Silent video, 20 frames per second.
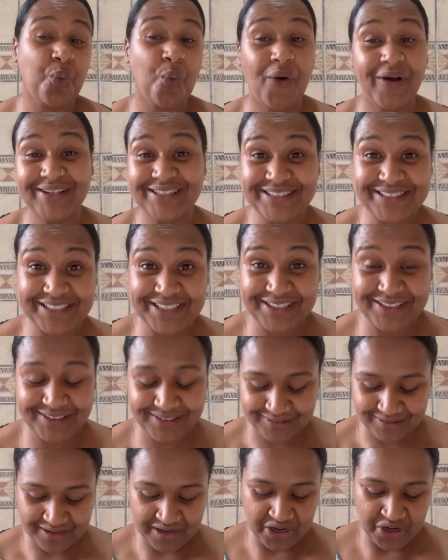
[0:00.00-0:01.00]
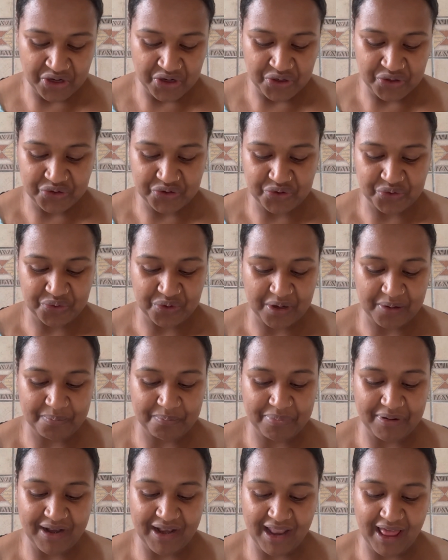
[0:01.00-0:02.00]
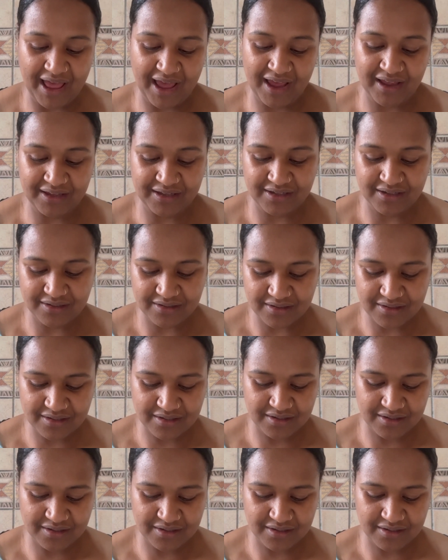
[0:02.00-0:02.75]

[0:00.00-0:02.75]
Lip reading: wanting to apply it,